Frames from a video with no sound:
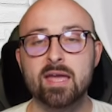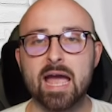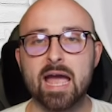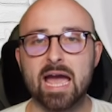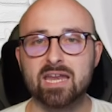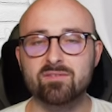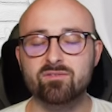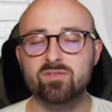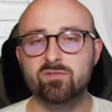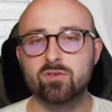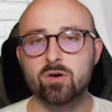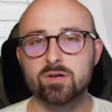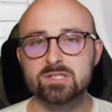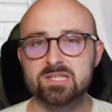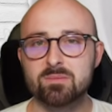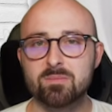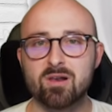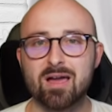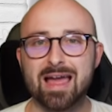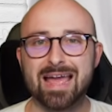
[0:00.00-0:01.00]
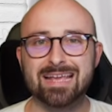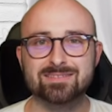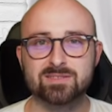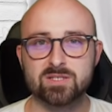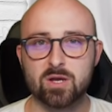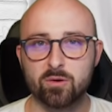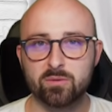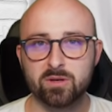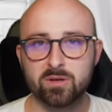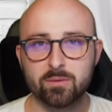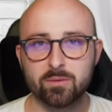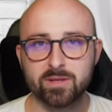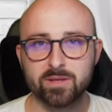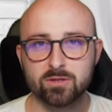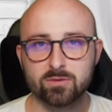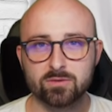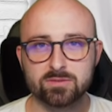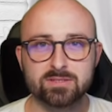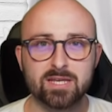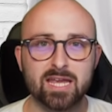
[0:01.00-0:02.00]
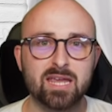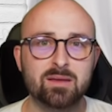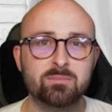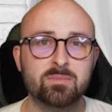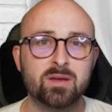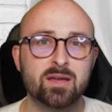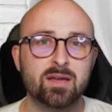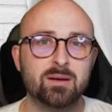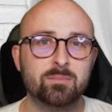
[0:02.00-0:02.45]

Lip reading: And if you've got someone like Antonio in your team,